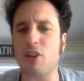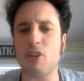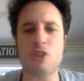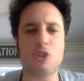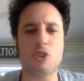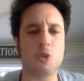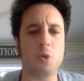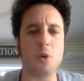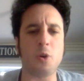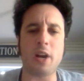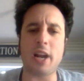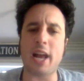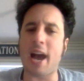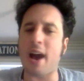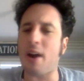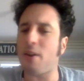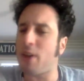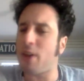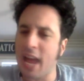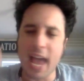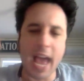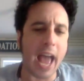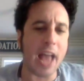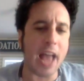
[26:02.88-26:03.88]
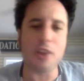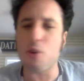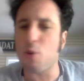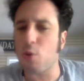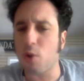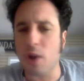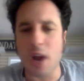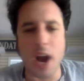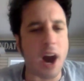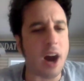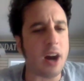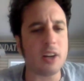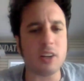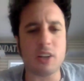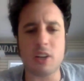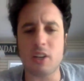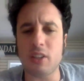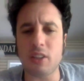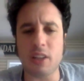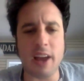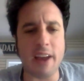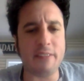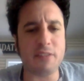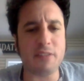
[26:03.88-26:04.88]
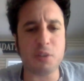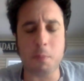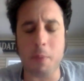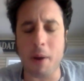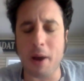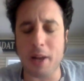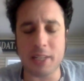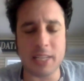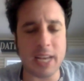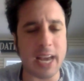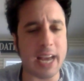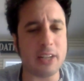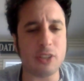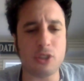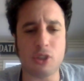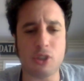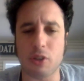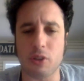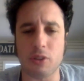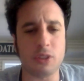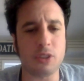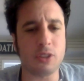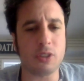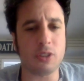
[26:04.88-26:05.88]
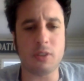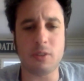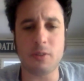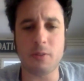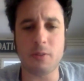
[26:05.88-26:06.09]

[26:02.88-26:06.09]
your sword out and you conquer life's potentials.